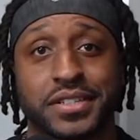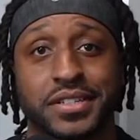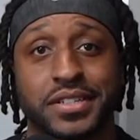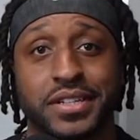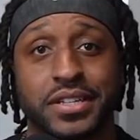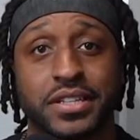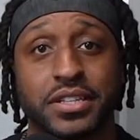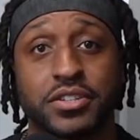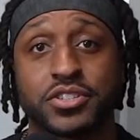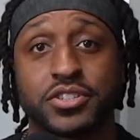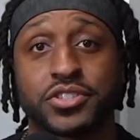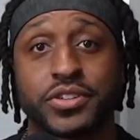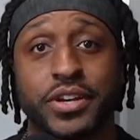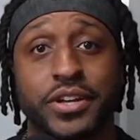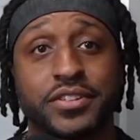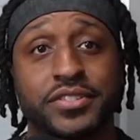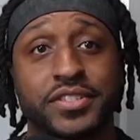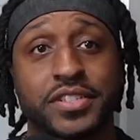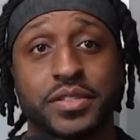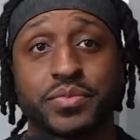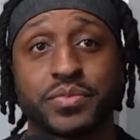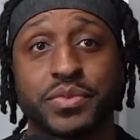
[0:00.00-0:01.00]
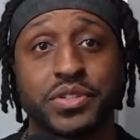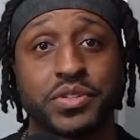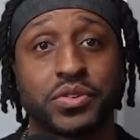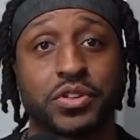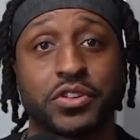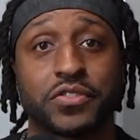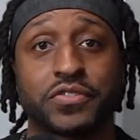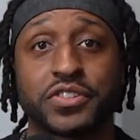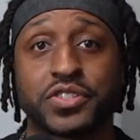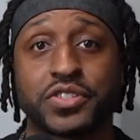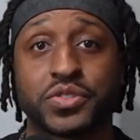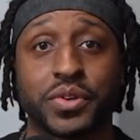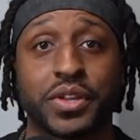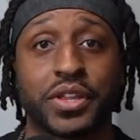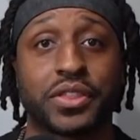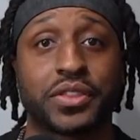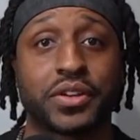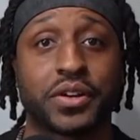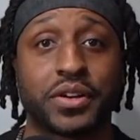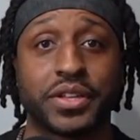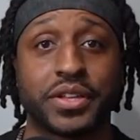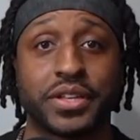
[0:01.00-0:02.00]
There's trainers that's been doing it for 20,
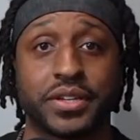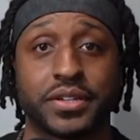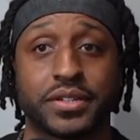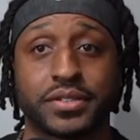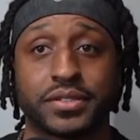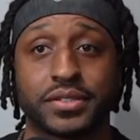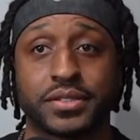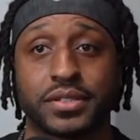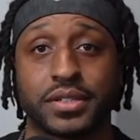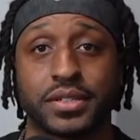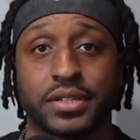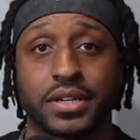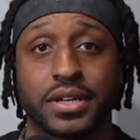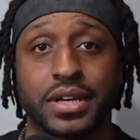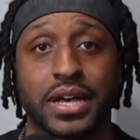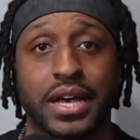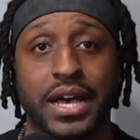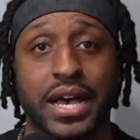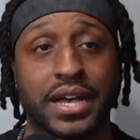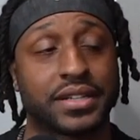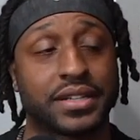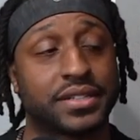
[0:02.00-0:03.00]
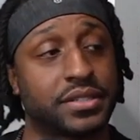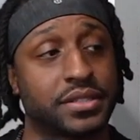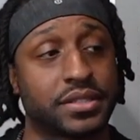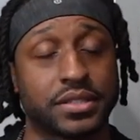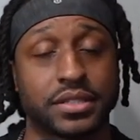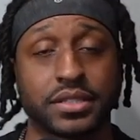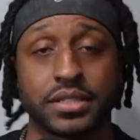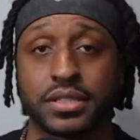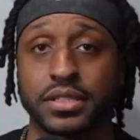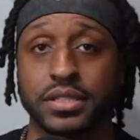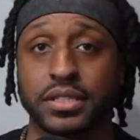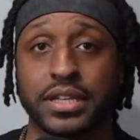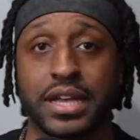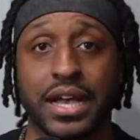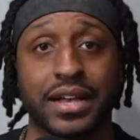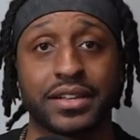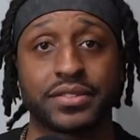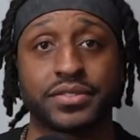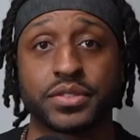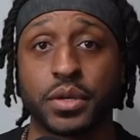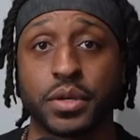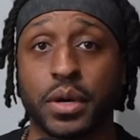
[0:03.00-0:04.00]
30 years. I'm
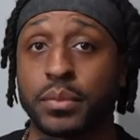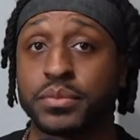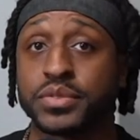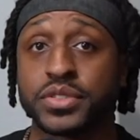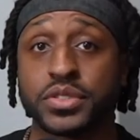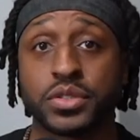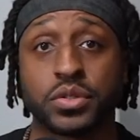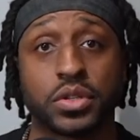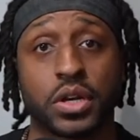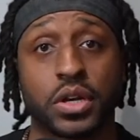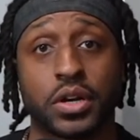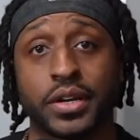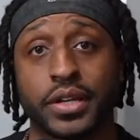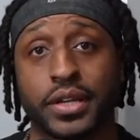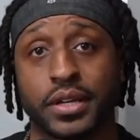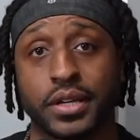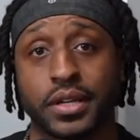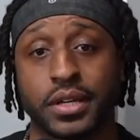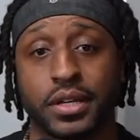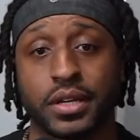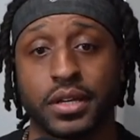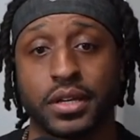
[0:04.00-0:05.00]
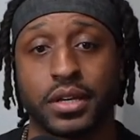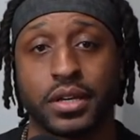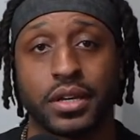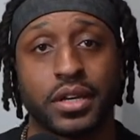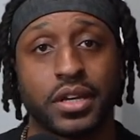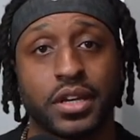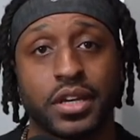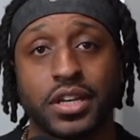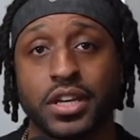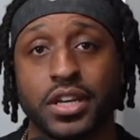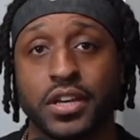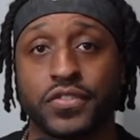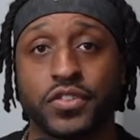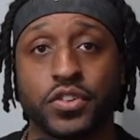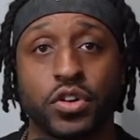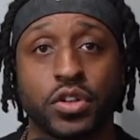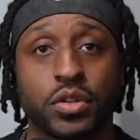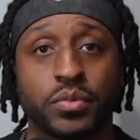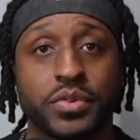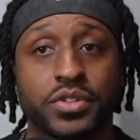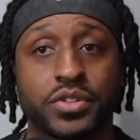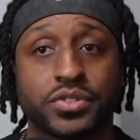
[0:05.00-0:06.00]
still learning. If you
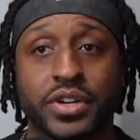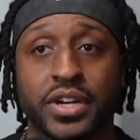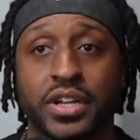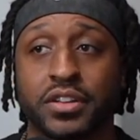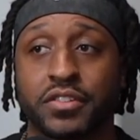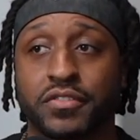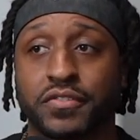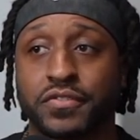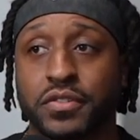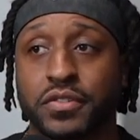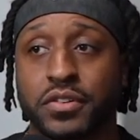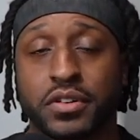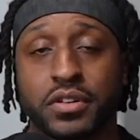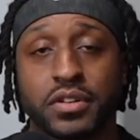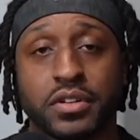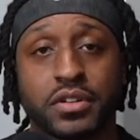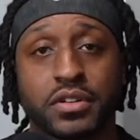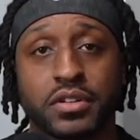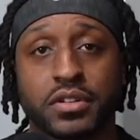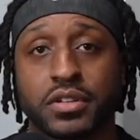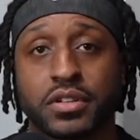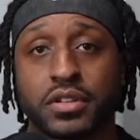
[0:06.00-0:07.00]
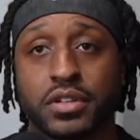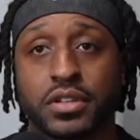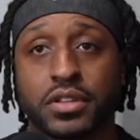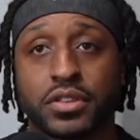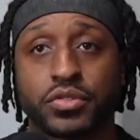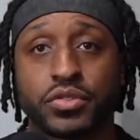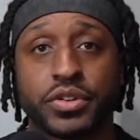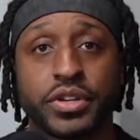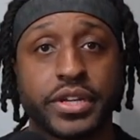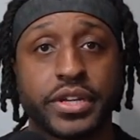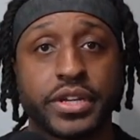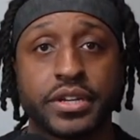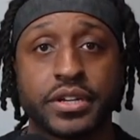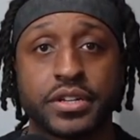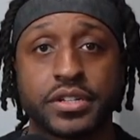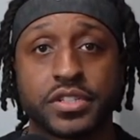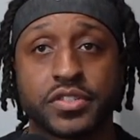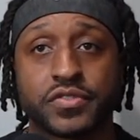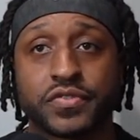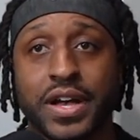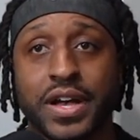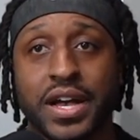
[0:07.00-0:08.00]
only been training for 3
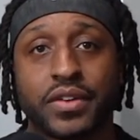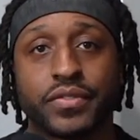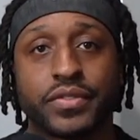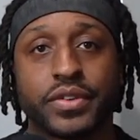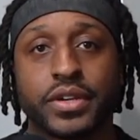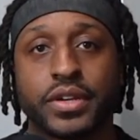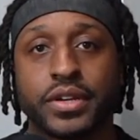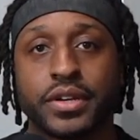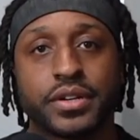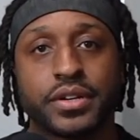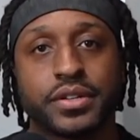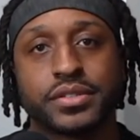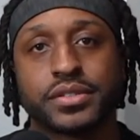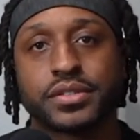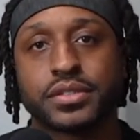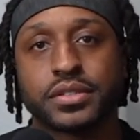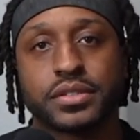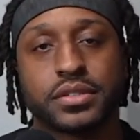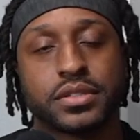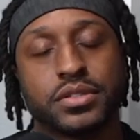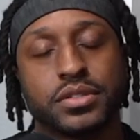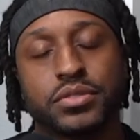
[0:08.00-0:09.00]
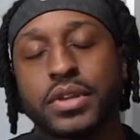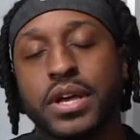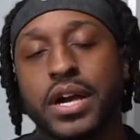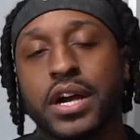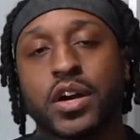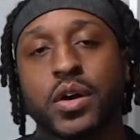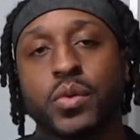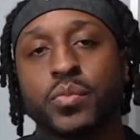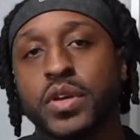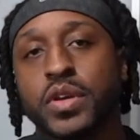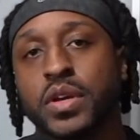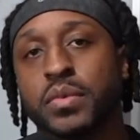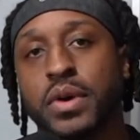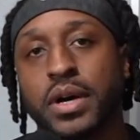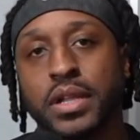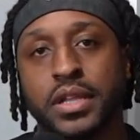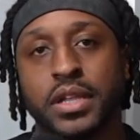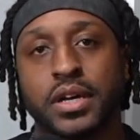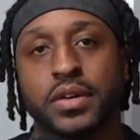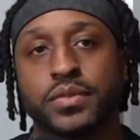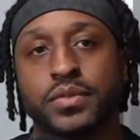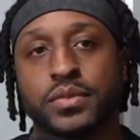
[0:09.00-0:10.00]
years, 5 years, you're not going to be on my
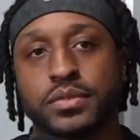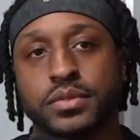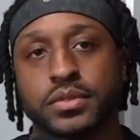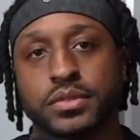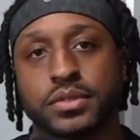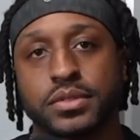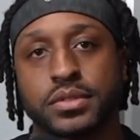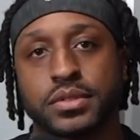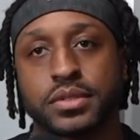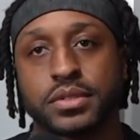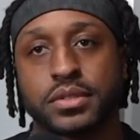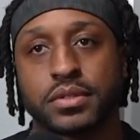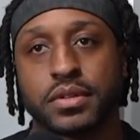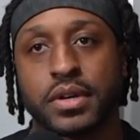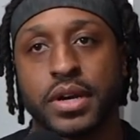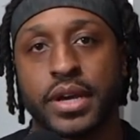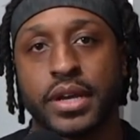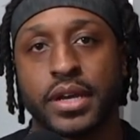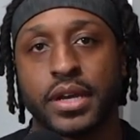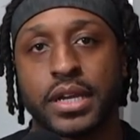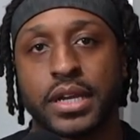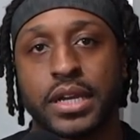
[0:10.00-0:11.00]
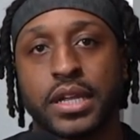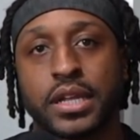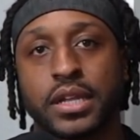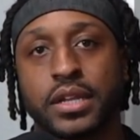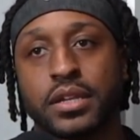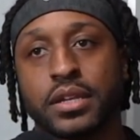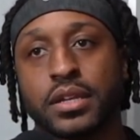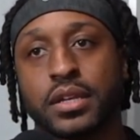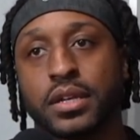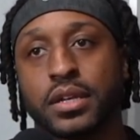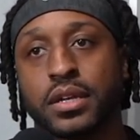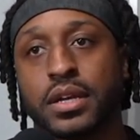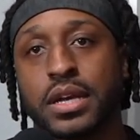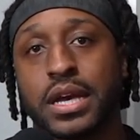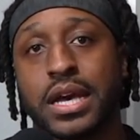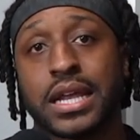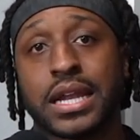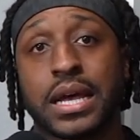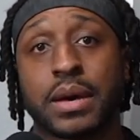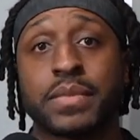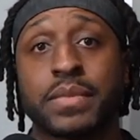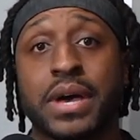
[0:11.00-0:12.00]
level, right? And
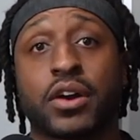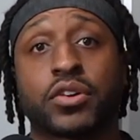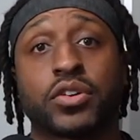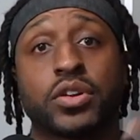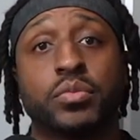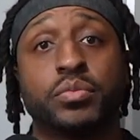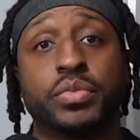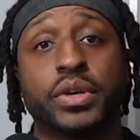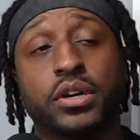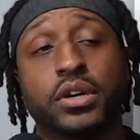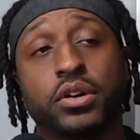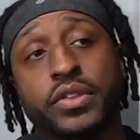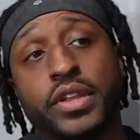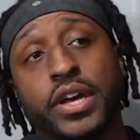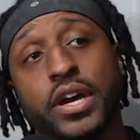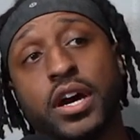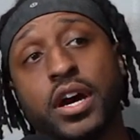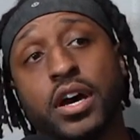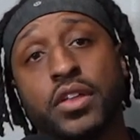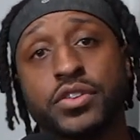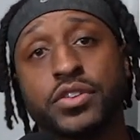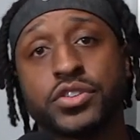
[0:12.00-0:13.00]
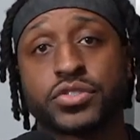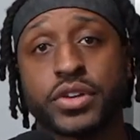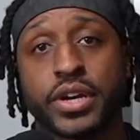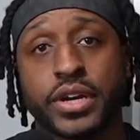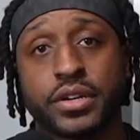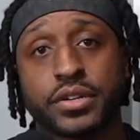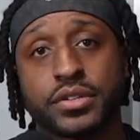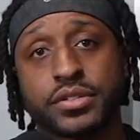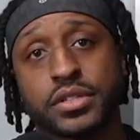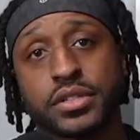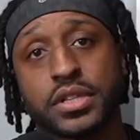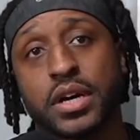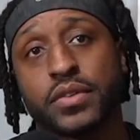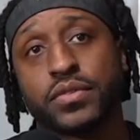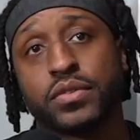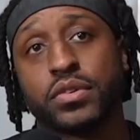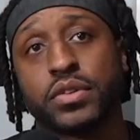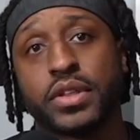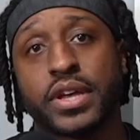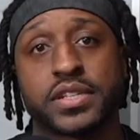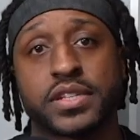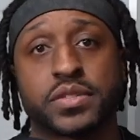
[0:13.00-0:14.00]
I'm not going to be on that other trainer's
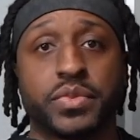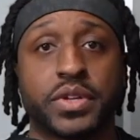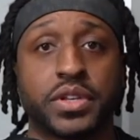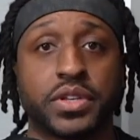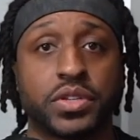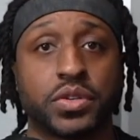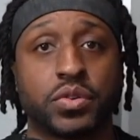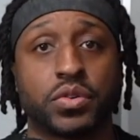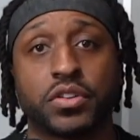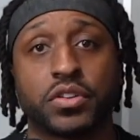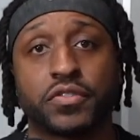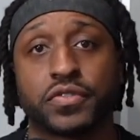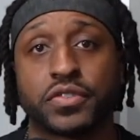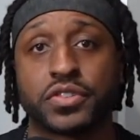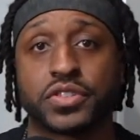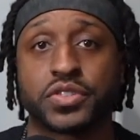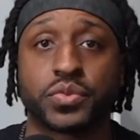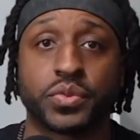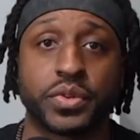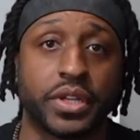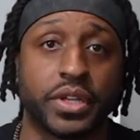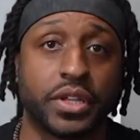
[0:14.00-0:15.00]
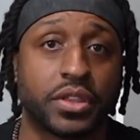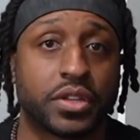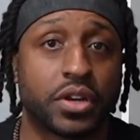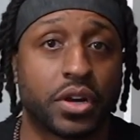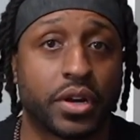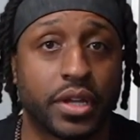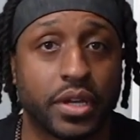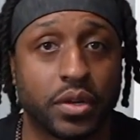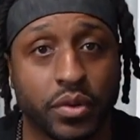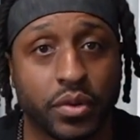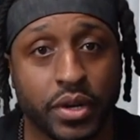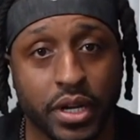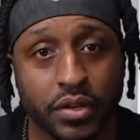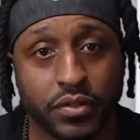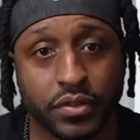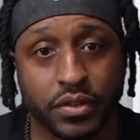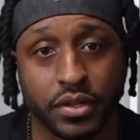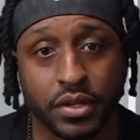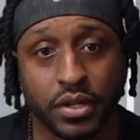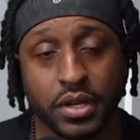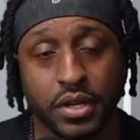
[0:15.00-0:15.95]
level that's been doing it for 20, 30, whatever,